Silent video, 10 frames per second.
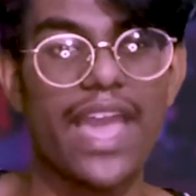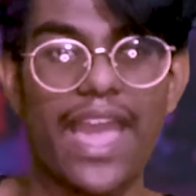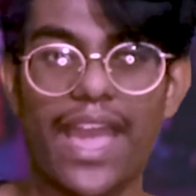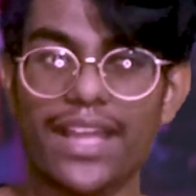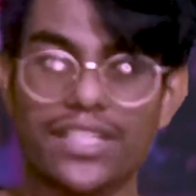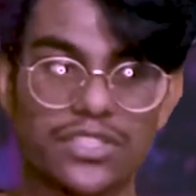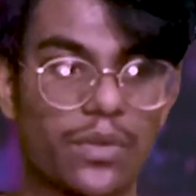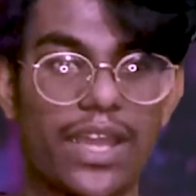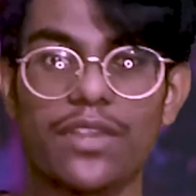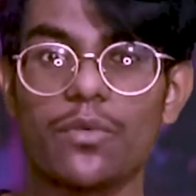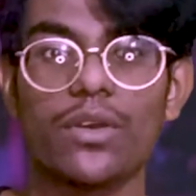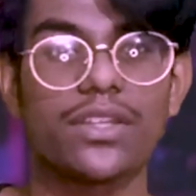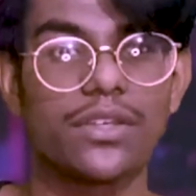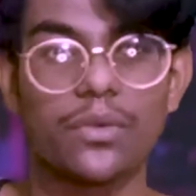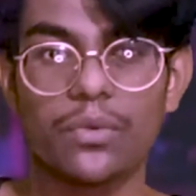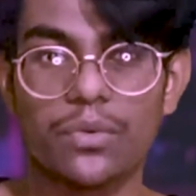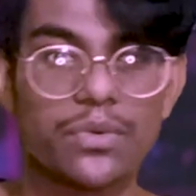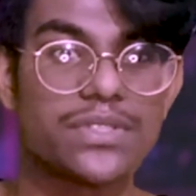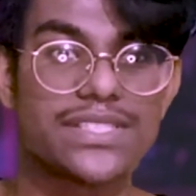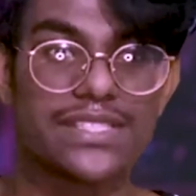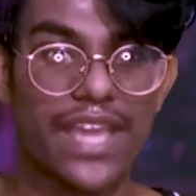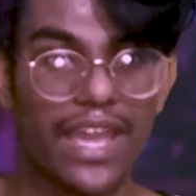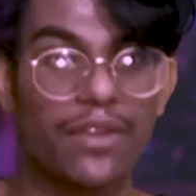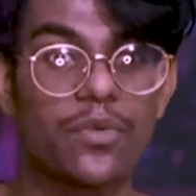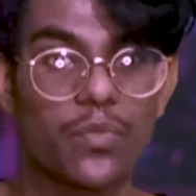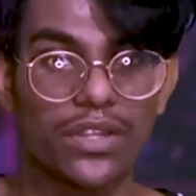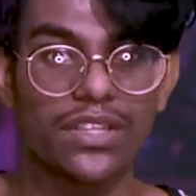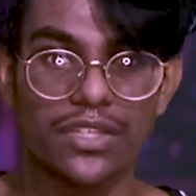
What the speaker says: and anyone who's there with